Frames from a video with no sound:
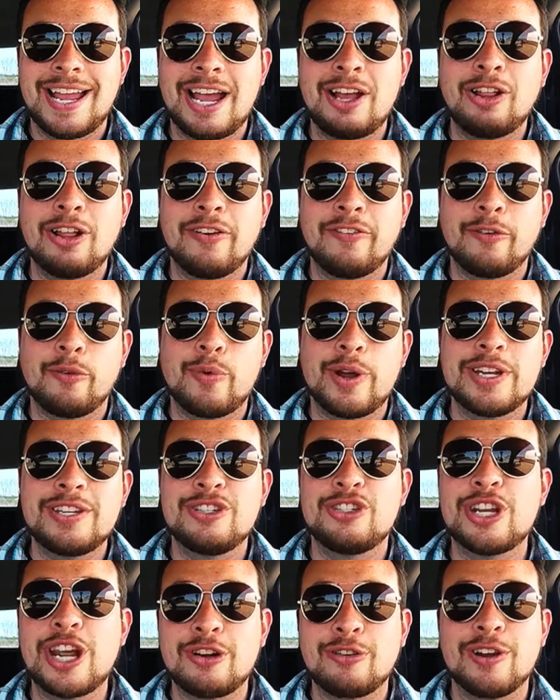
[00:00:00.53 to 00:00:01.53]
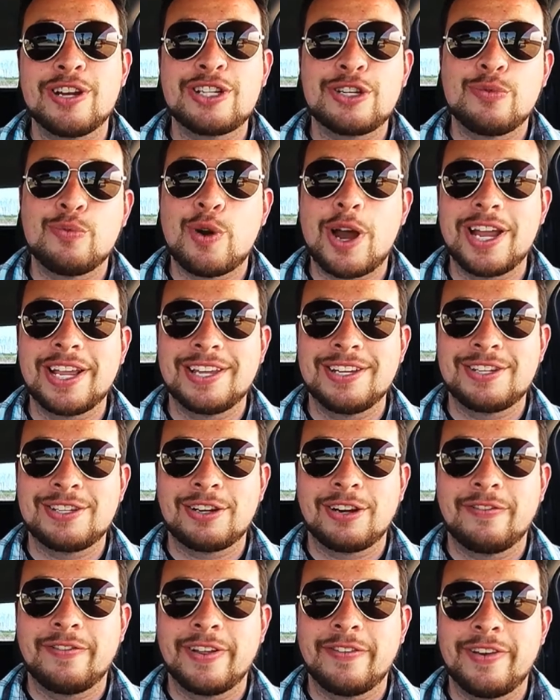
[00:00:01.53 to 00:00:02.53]
Hello everyone, Generation Y
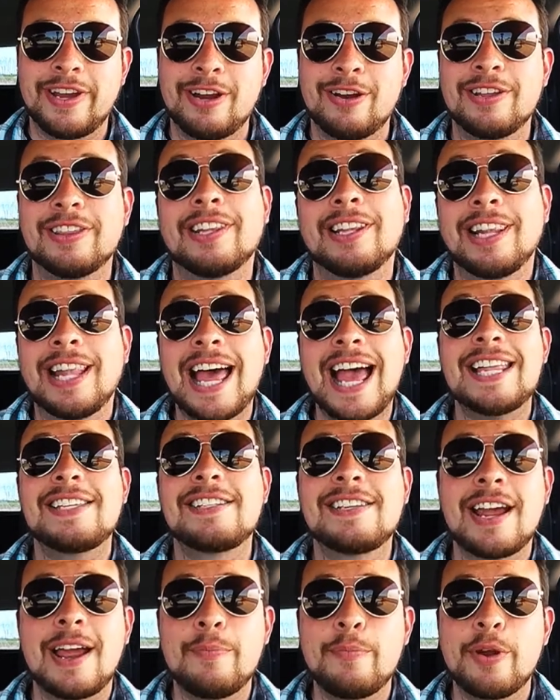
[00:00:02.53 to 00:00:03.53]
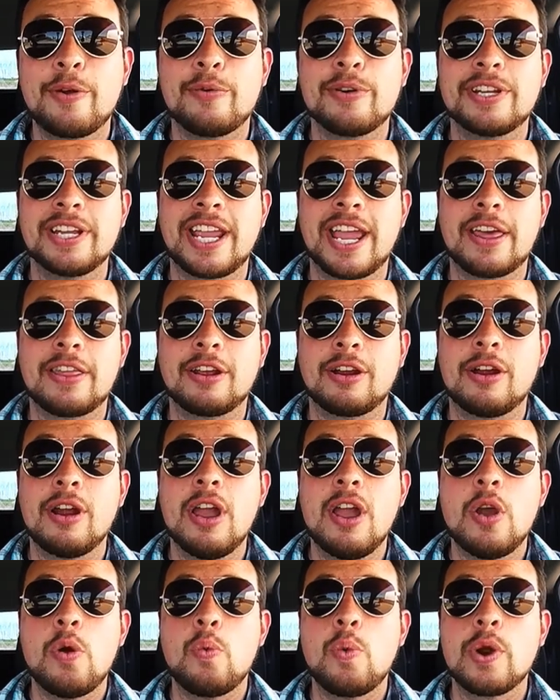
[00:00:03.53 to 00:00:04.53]
Conservative here, and the last time we were together,
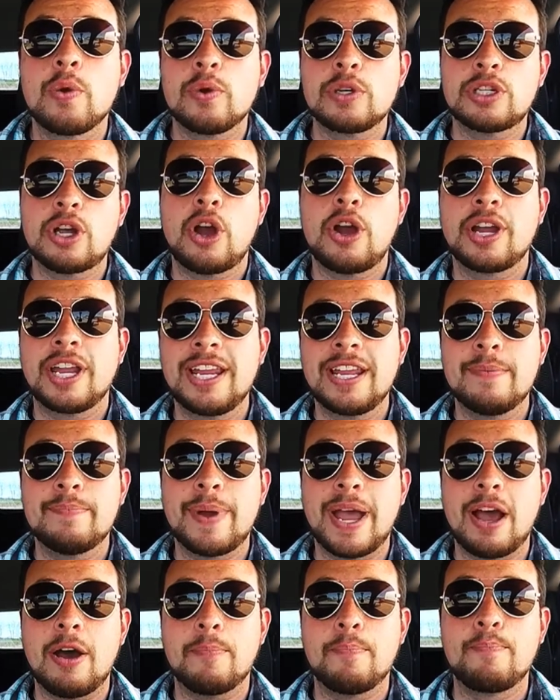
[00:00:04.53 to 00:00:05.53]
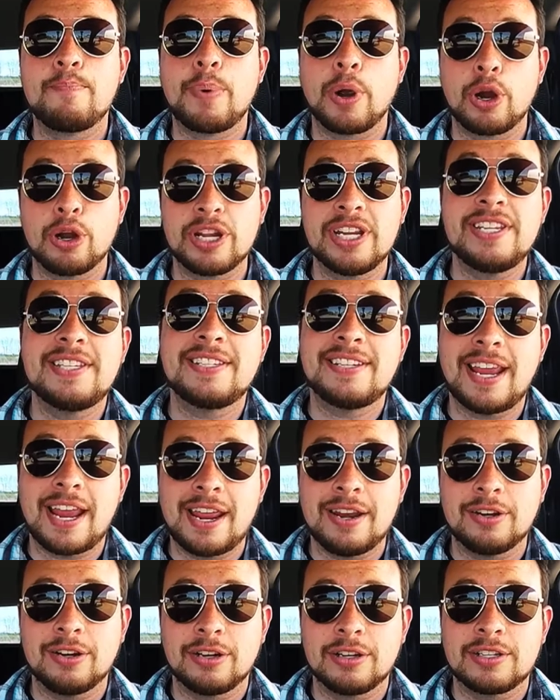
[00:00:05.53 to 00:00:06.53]
we were talking about Bernie
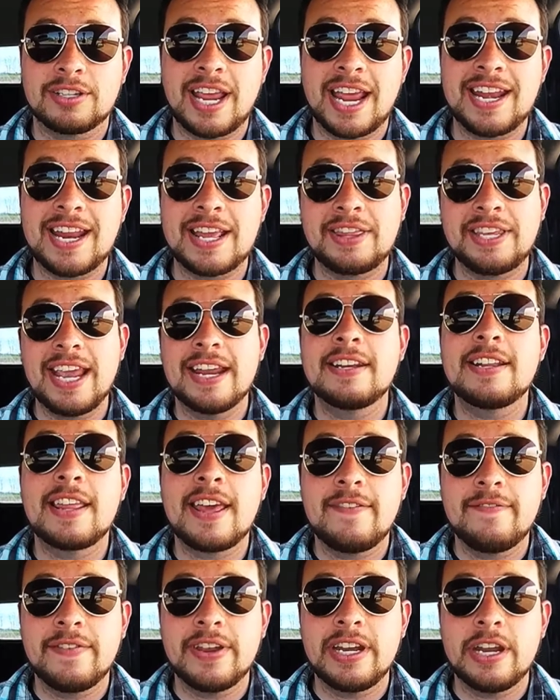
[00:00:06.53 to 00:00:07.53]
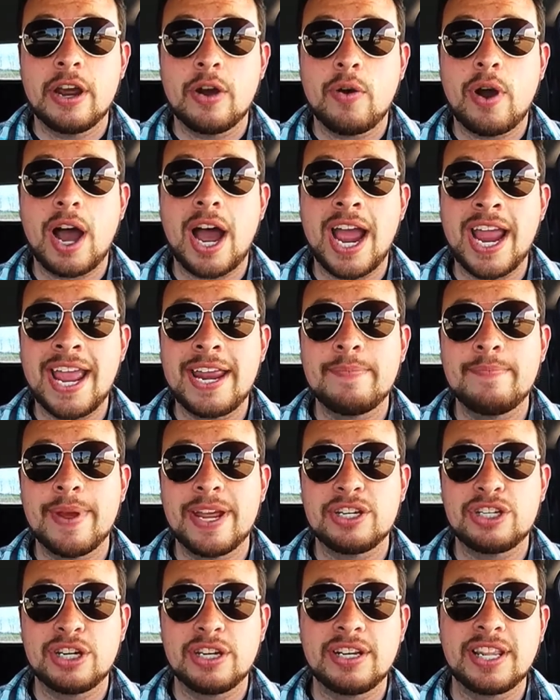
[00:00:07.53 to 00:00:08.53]
Sanders. And at the end of that video, I had
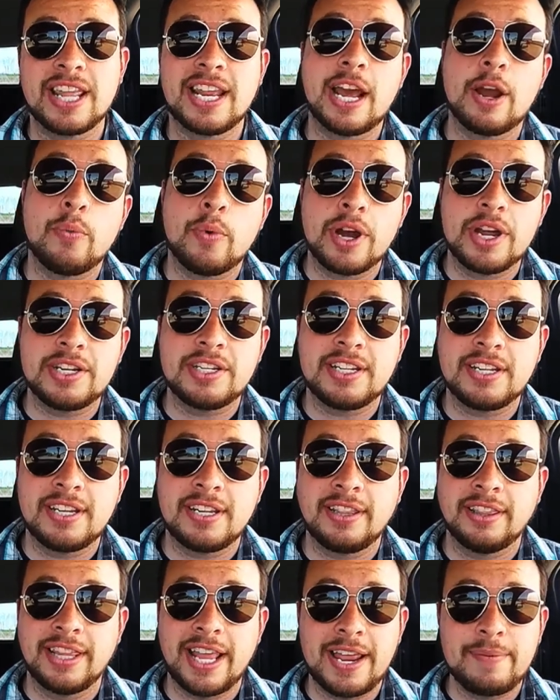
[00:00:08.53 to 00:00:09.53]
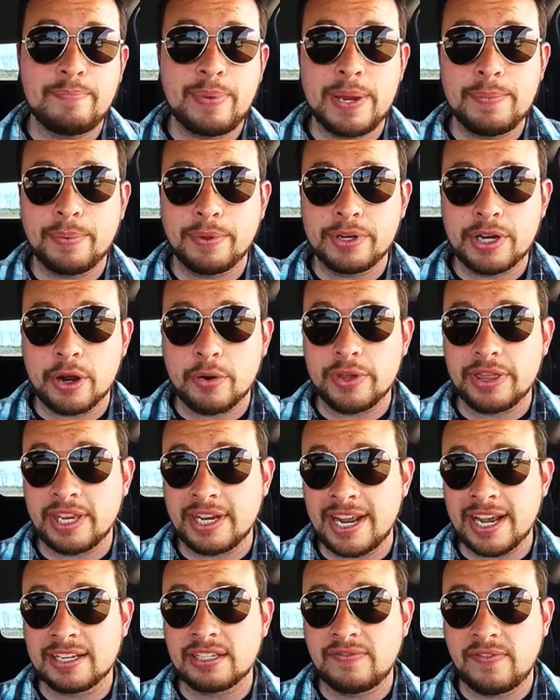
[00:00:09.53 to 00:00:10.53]
mentioned that I wanted to let people know in the
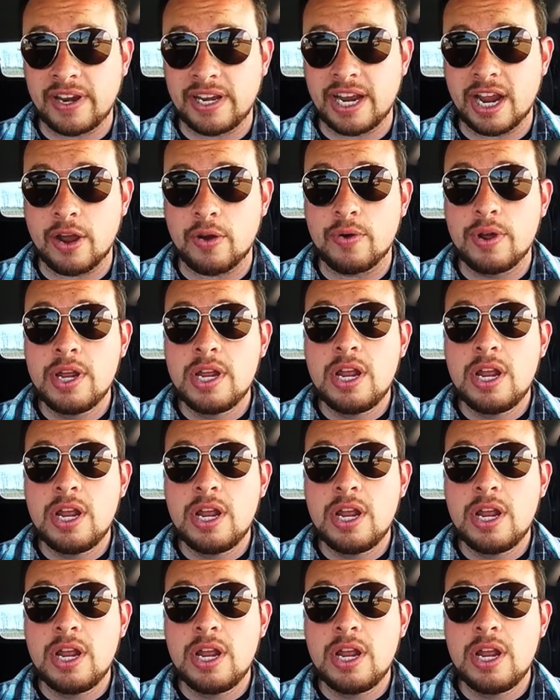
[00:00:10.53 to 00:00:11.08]
next video